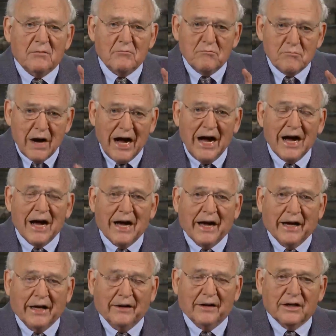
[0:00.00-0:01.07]

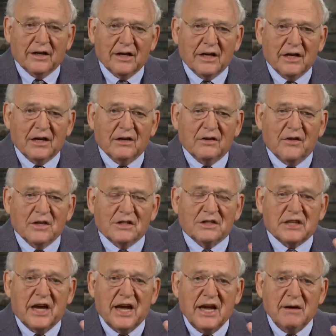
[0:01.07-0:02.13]
mind,
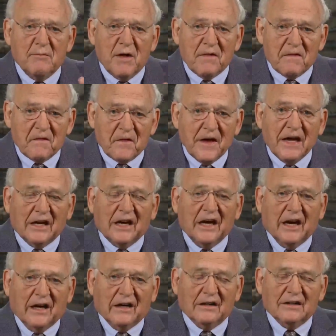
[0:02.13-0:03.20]
same
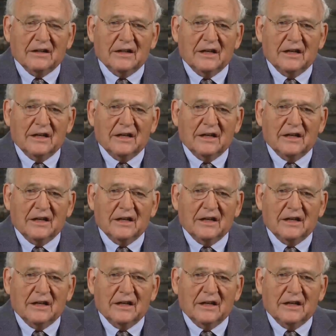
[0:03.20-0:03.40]
thinking.